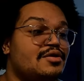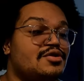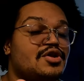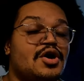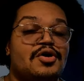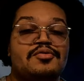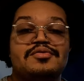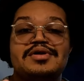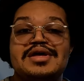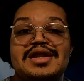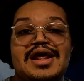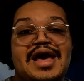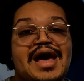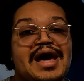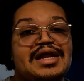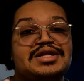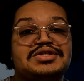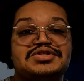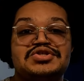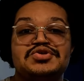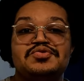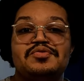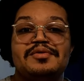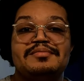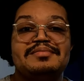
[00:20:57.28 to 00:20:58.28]
don't get an
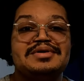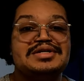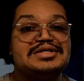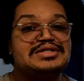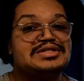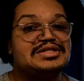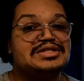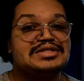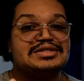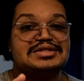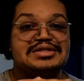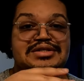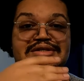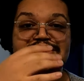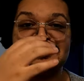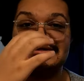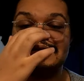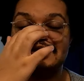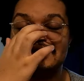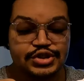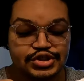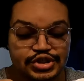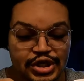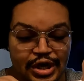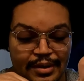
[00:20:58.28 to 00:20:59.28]
attitude with me, sister,
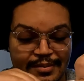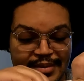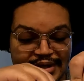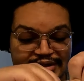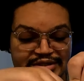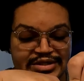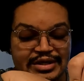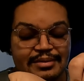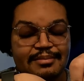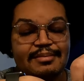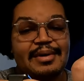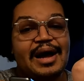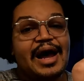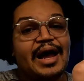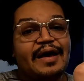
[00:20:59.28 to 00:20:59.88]
because y'all messed up